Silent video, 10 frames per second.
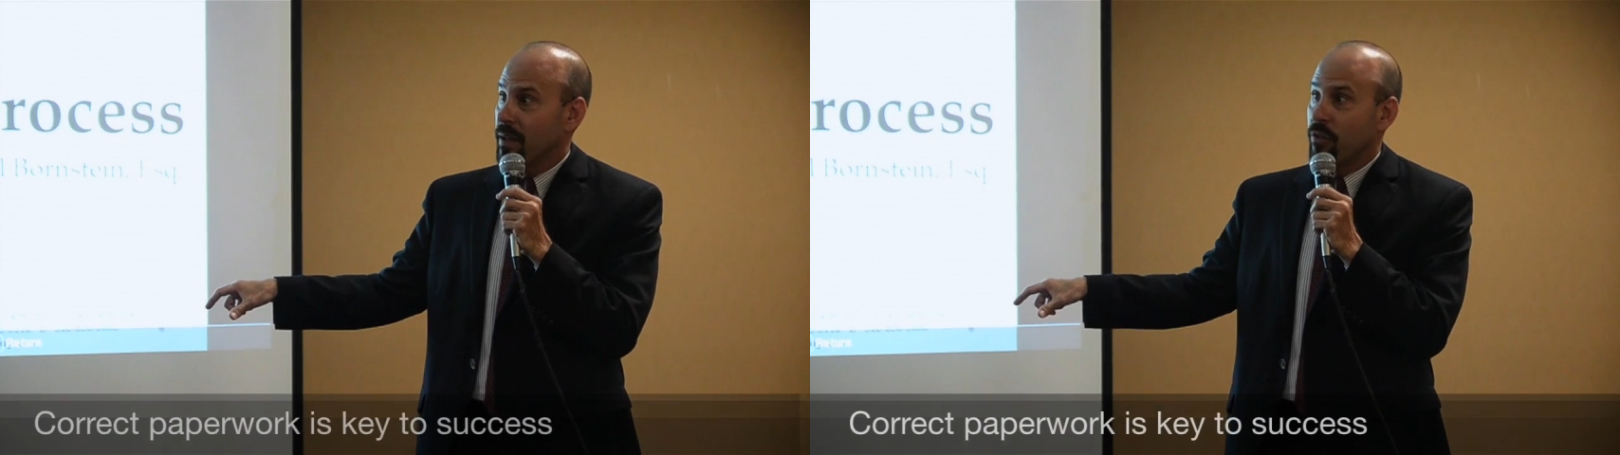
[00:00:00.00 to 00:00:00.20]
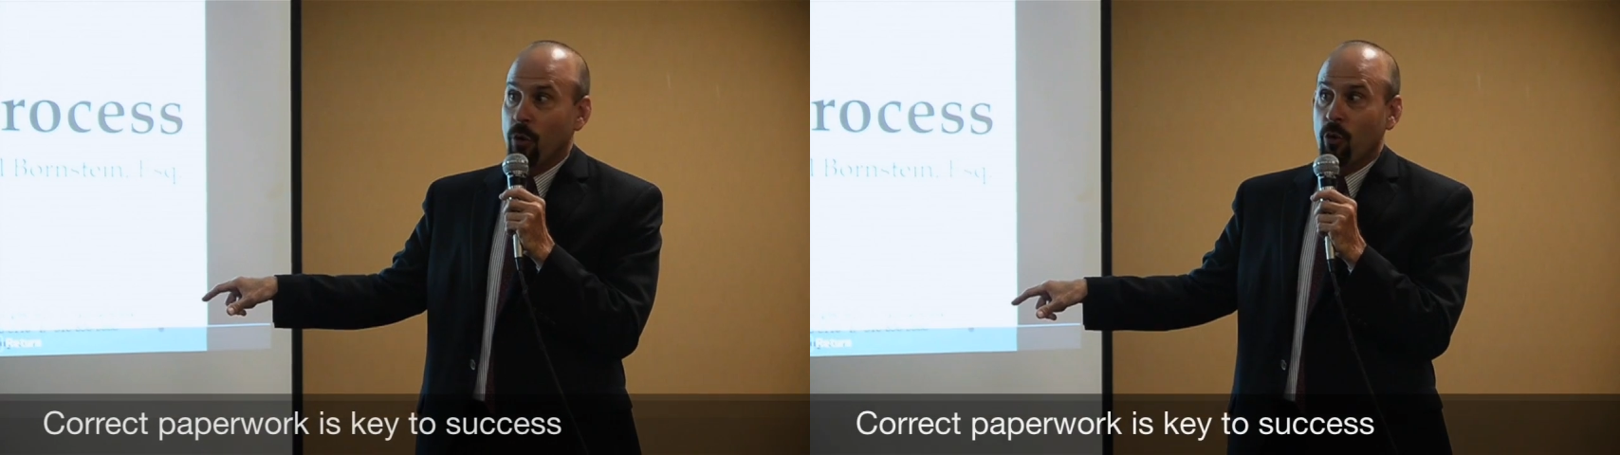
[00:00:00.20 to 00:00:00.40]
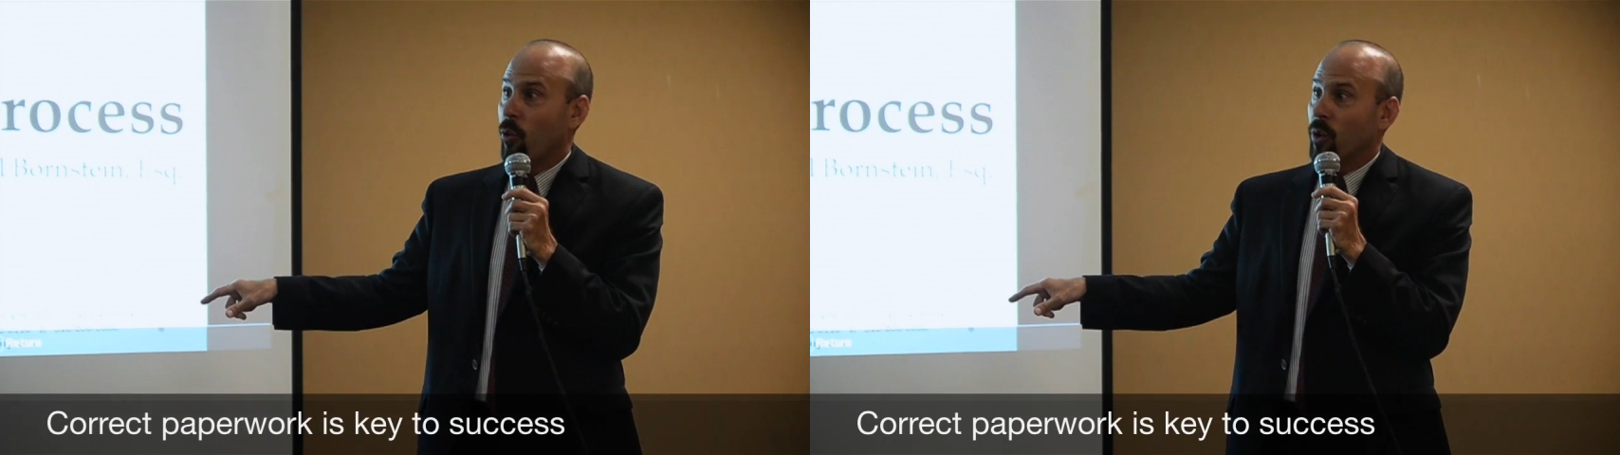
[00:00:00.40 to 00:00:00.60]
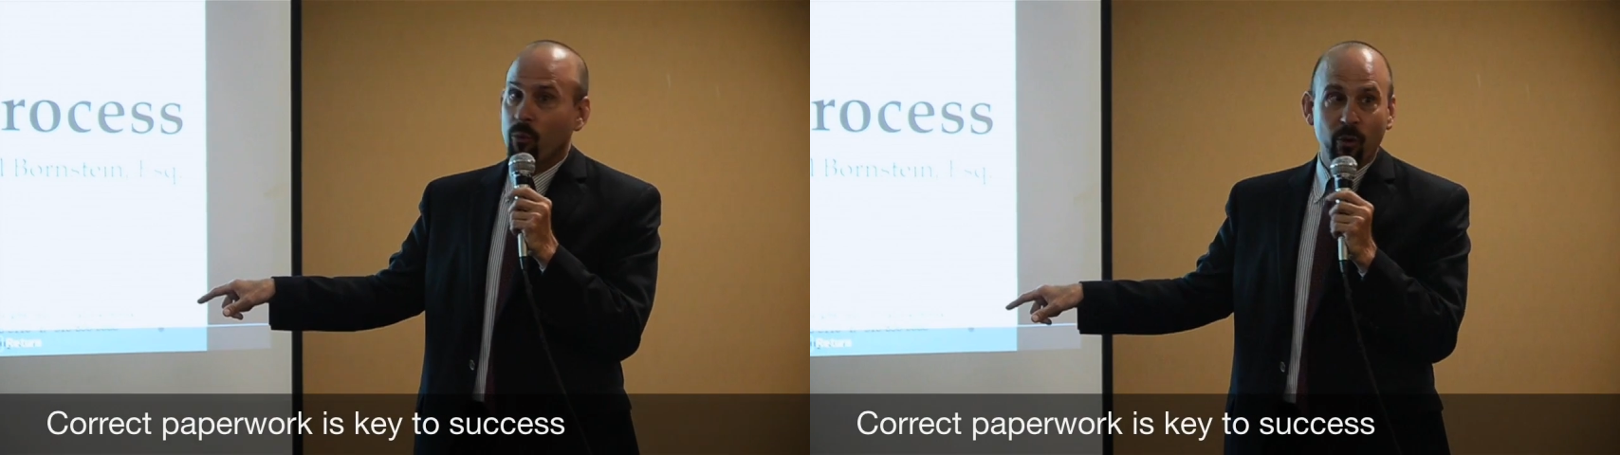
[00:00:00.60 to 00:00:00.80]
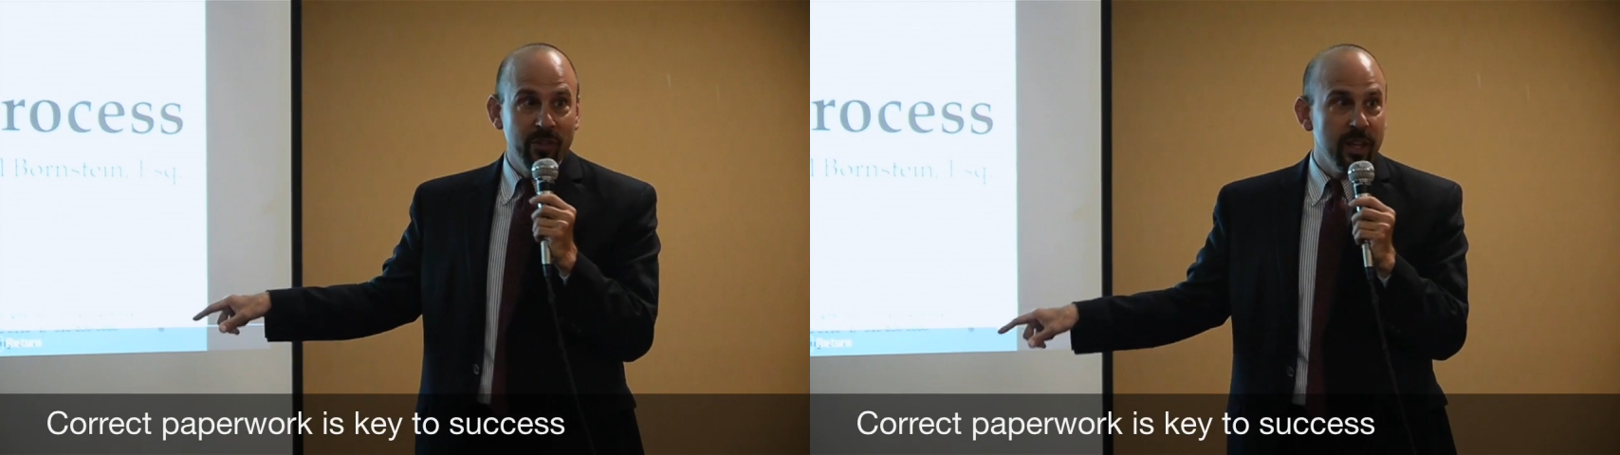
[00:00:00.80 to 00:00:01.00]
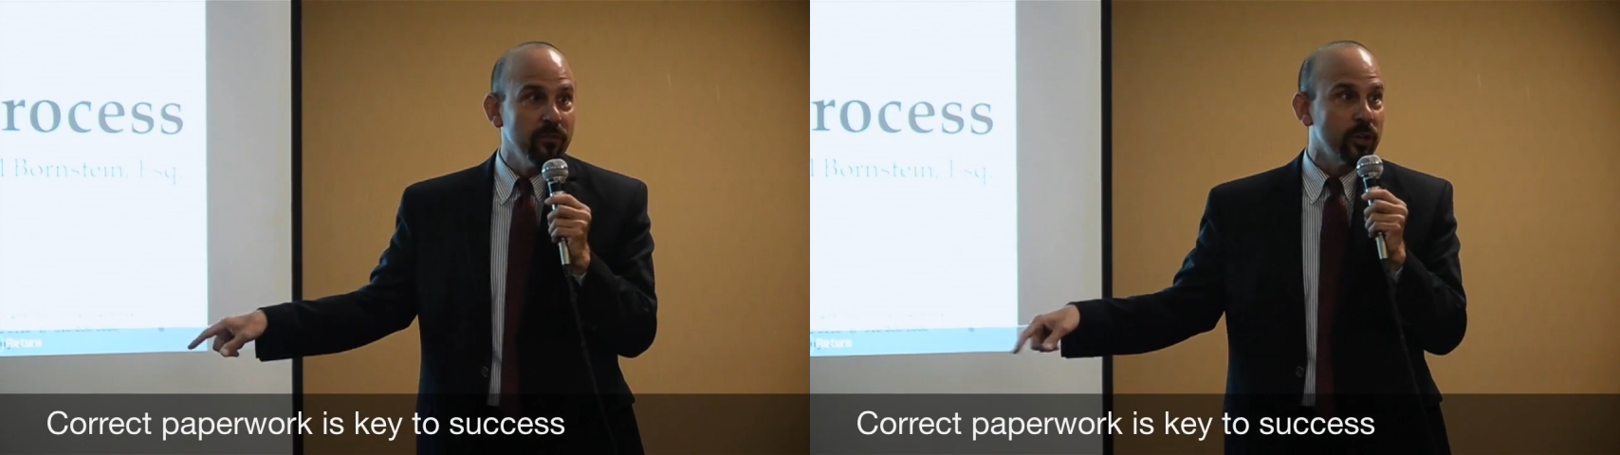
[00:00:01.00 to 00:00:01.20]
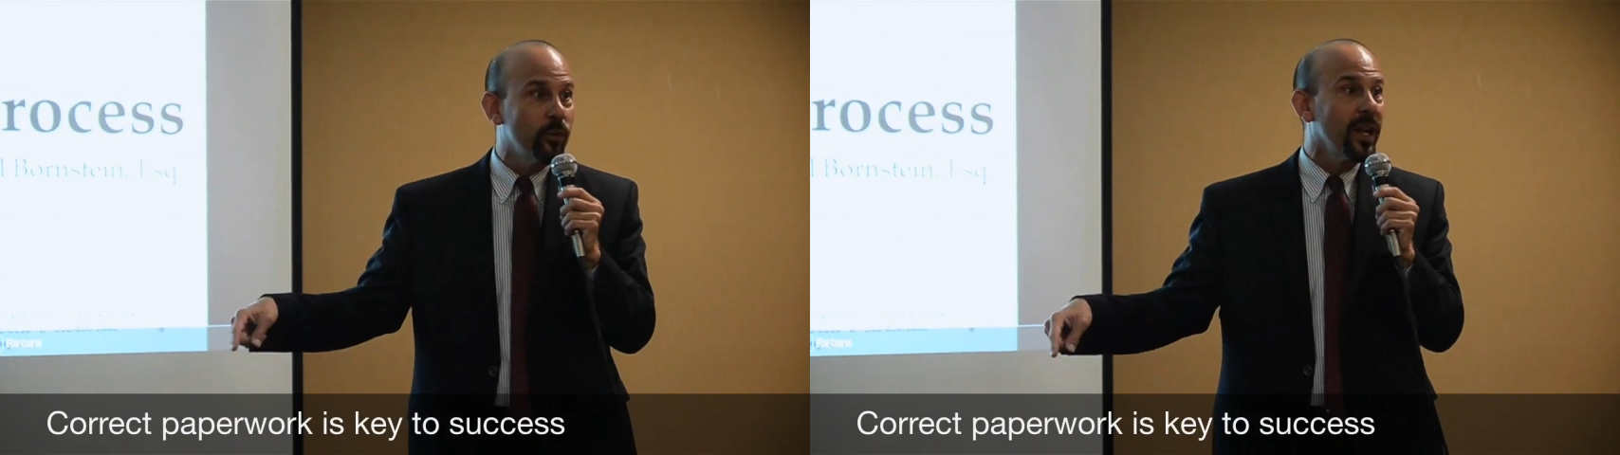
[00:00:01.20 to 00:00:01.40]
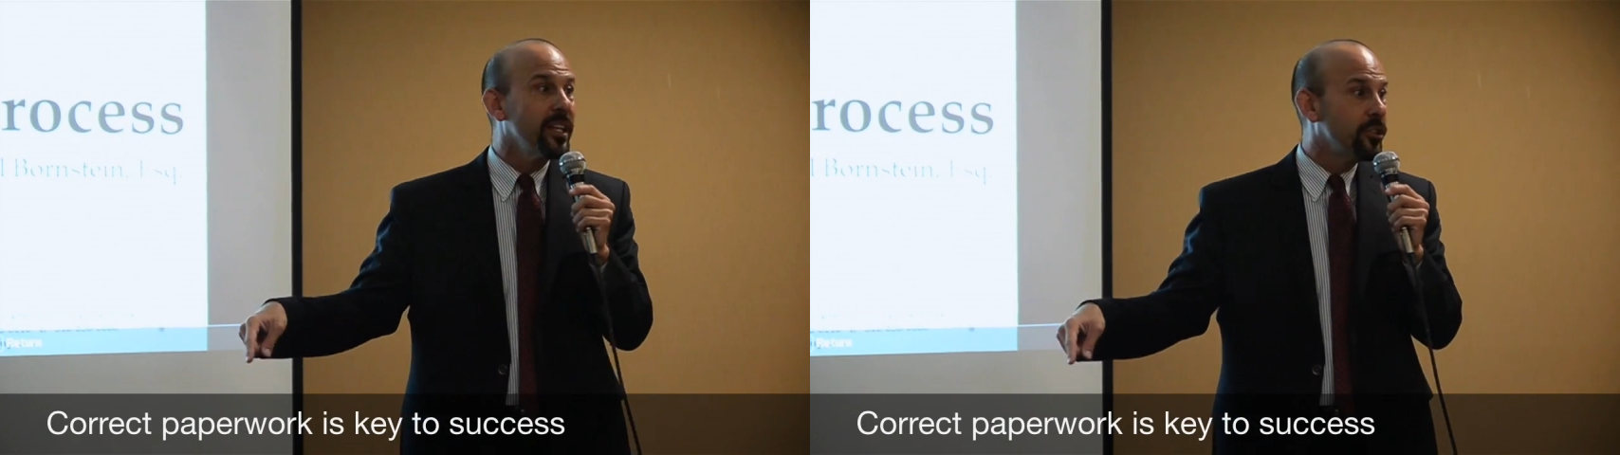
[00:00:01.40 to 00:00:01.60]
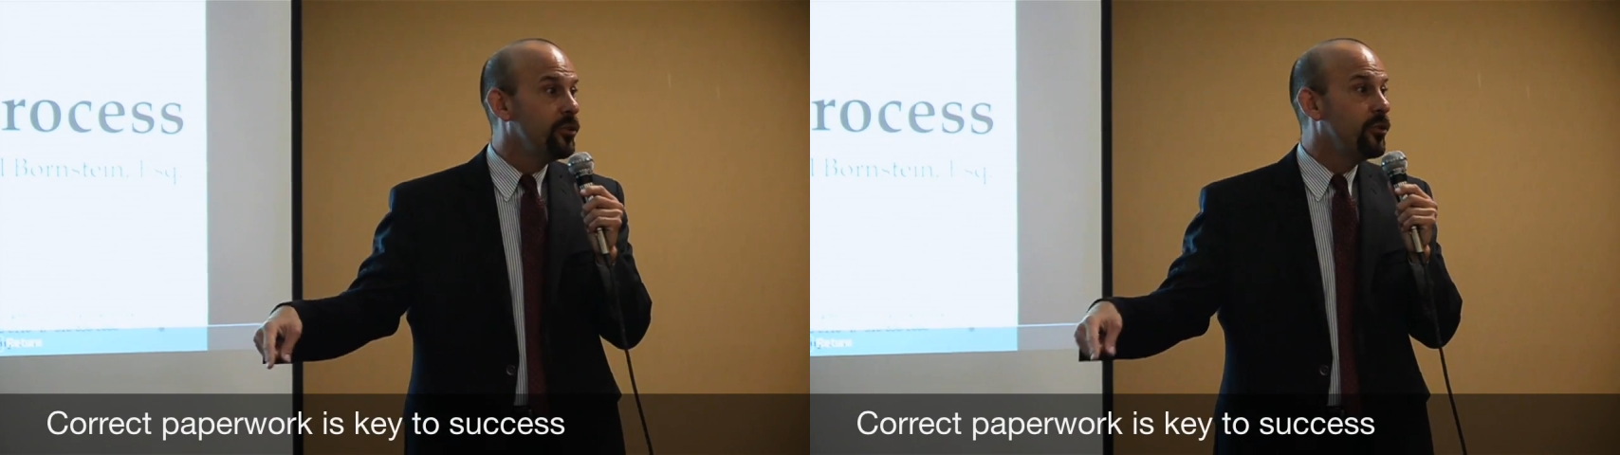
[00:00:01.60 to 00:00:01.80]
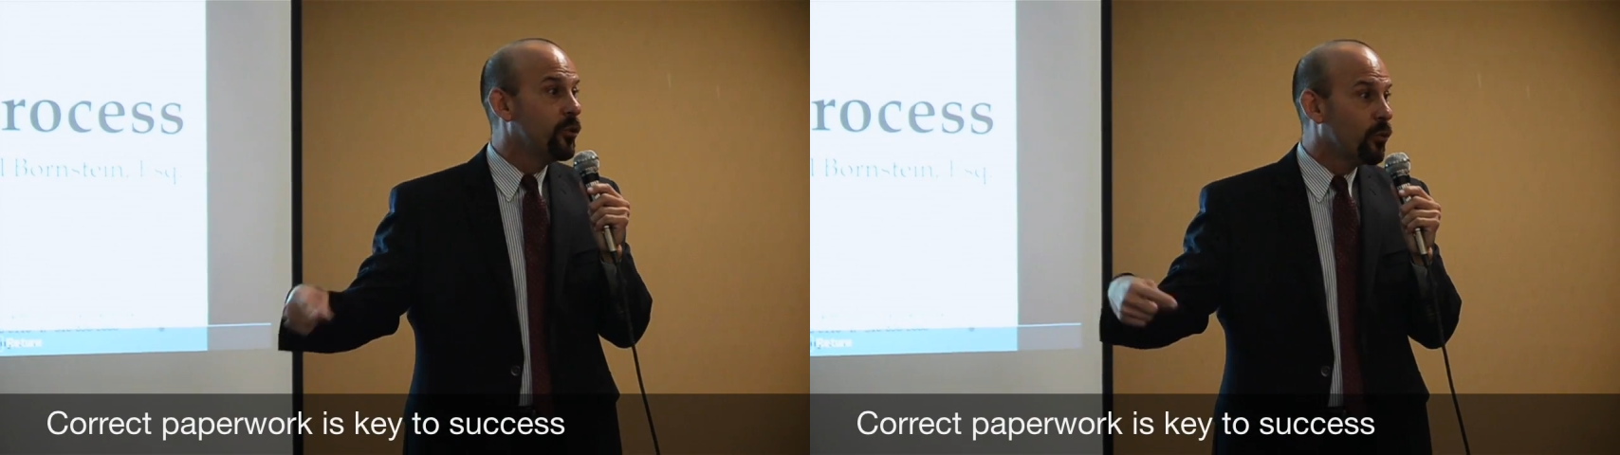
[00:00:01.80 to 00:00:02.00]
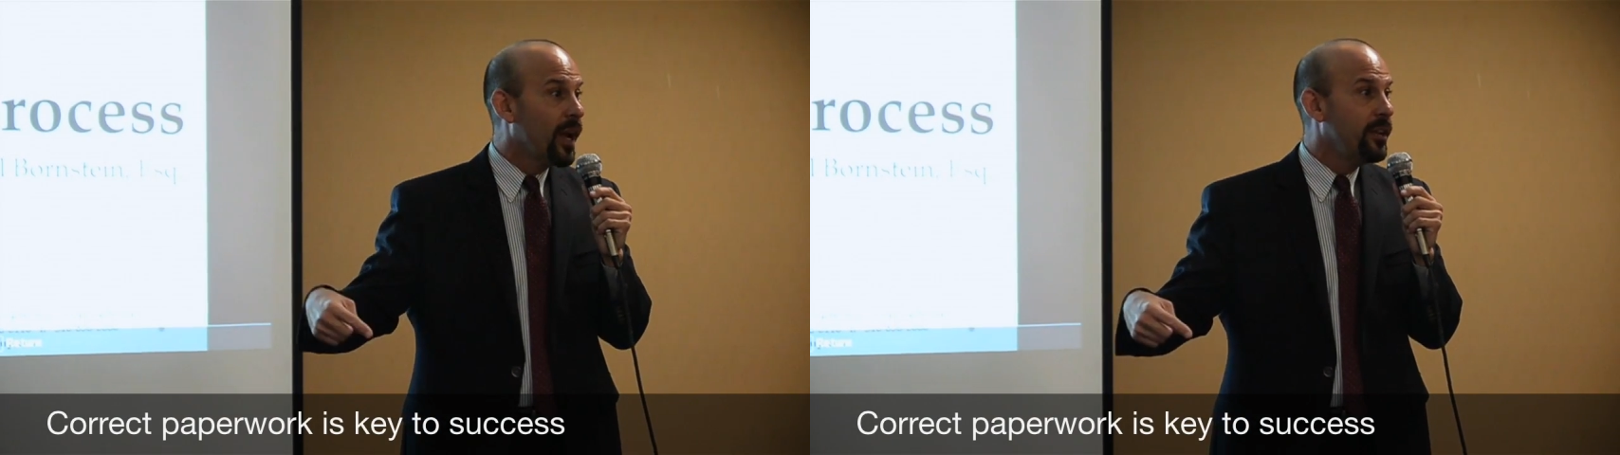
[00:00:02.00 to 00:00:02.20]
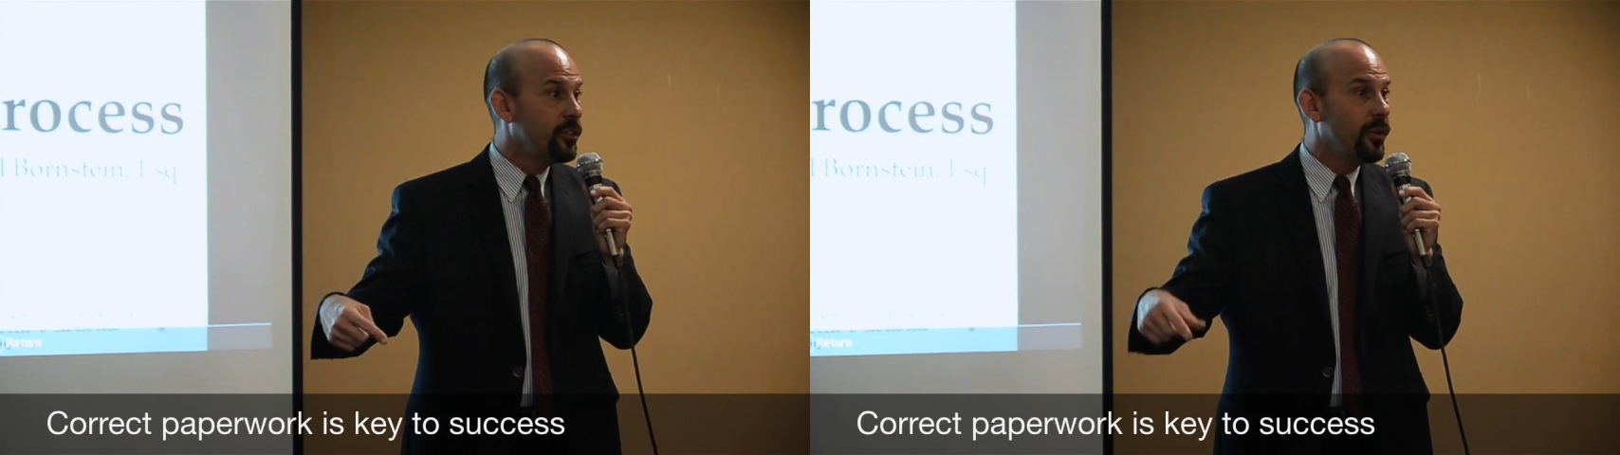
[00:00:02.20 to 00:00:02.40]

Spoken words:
the court will never grant you the right